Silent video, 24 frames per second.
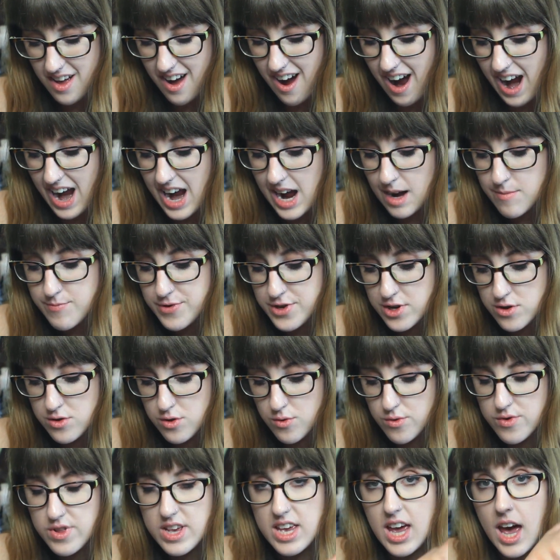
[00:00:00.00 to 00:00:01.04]
I
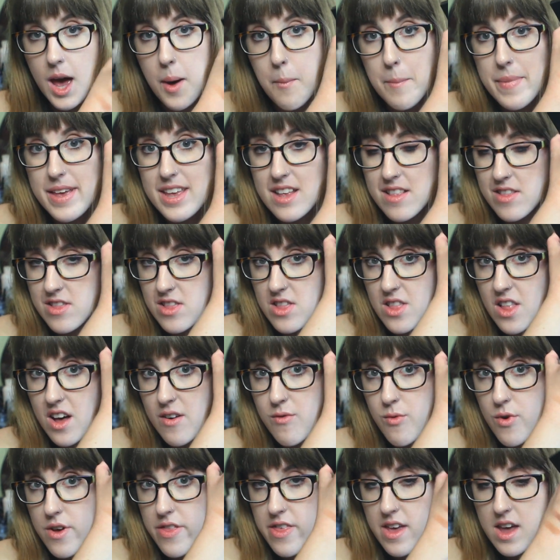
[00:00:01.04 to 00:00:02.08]
absolutely am in
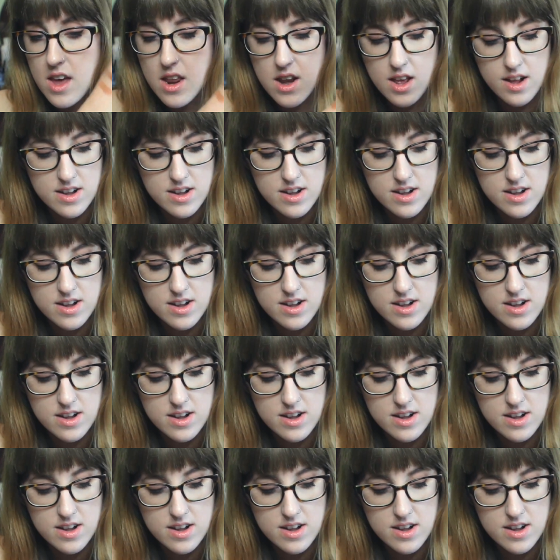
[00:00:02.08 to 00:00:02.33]
love with it.